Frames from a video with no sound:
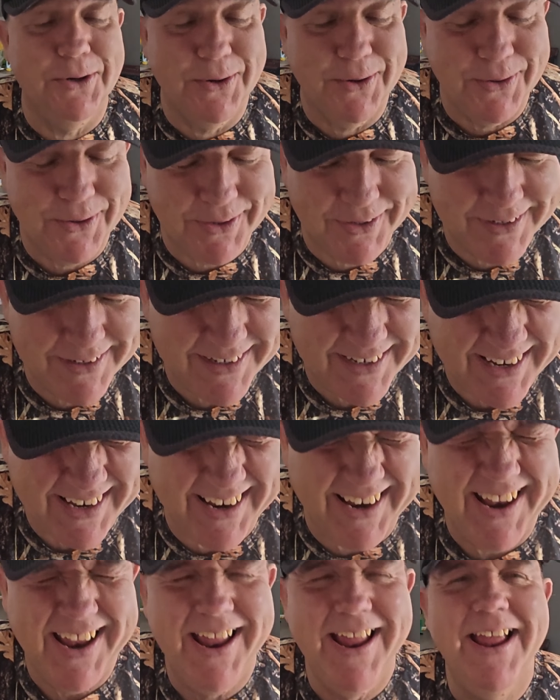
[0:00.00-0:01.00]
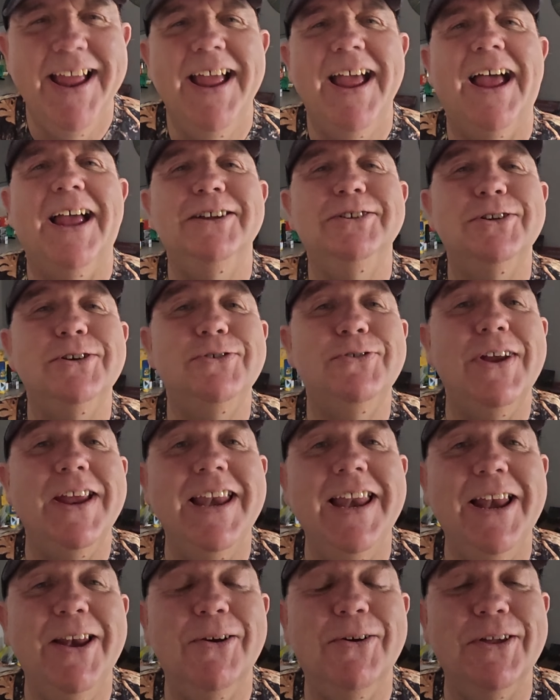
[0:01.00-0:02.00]
ago. I should
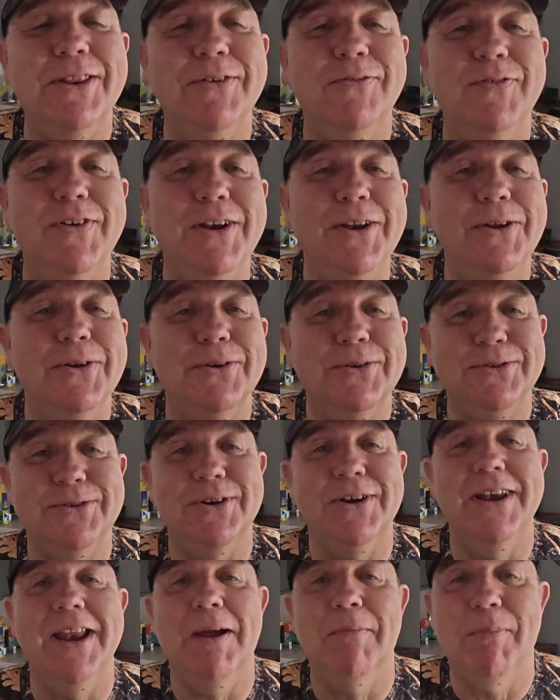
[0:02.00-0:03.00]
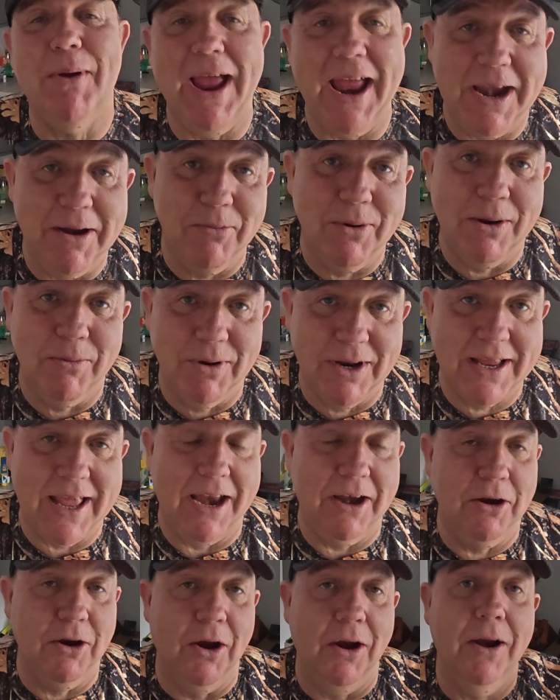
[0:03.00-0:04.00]
really look at the video, shouldn't I? But anyway, we'll
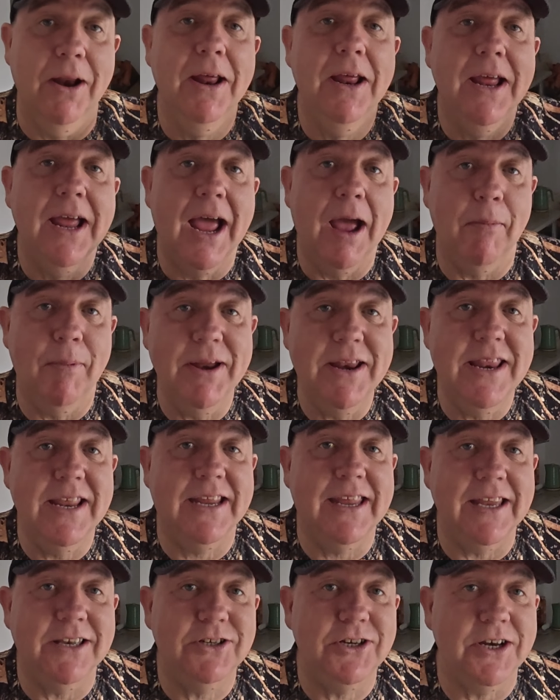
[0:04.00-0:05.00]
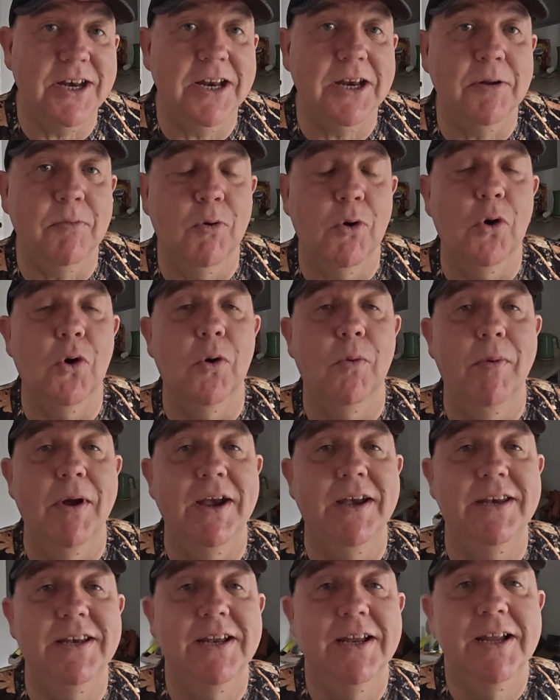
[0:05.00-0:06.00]
carry on. I'm in the kitchen at the
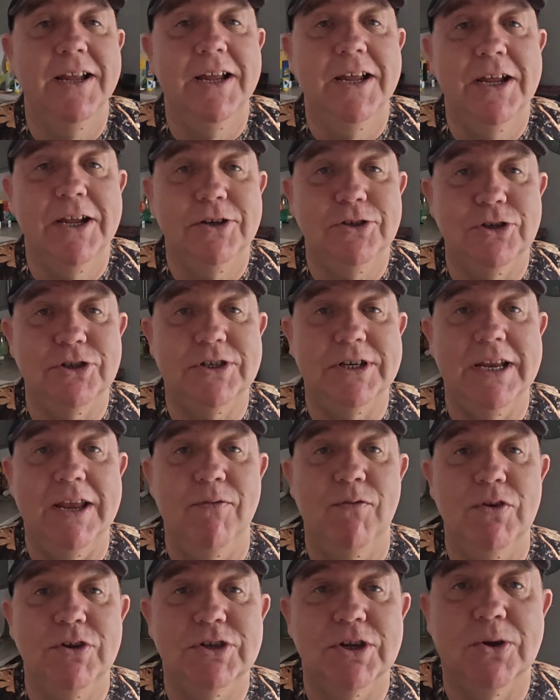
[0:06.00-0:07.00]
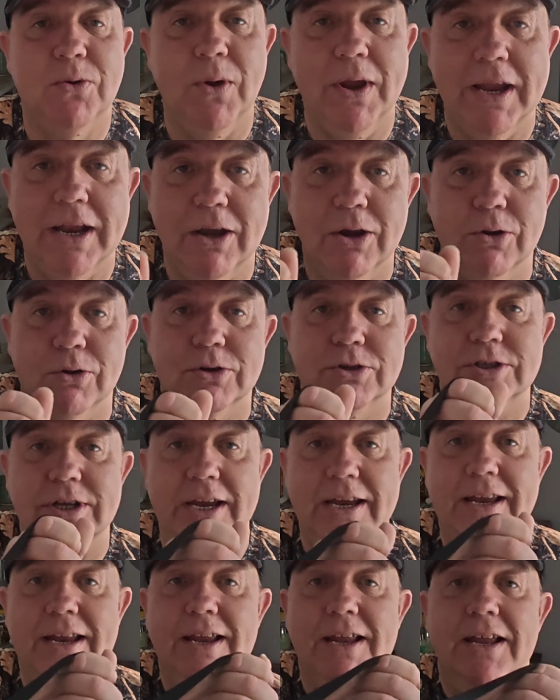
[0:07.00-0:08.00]
moment, just to give you a quick look,
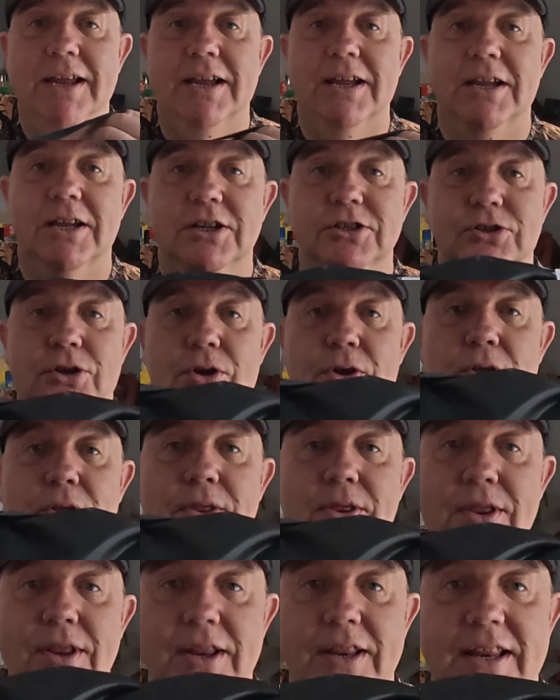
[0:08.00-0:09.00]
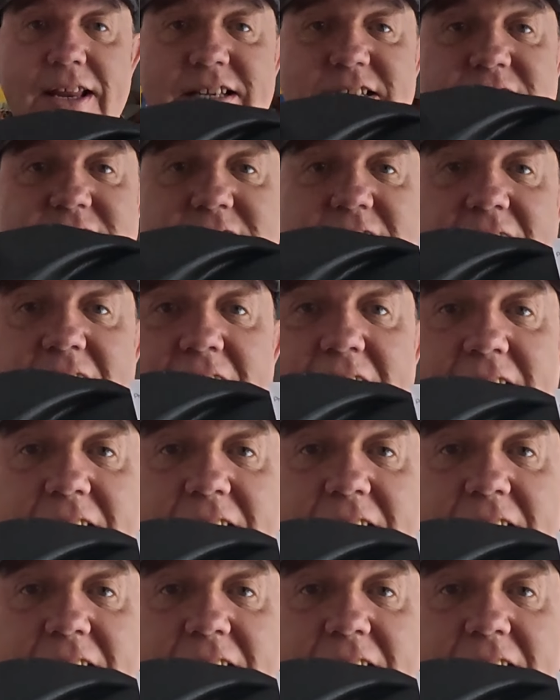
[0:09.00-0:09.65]
see. So this is it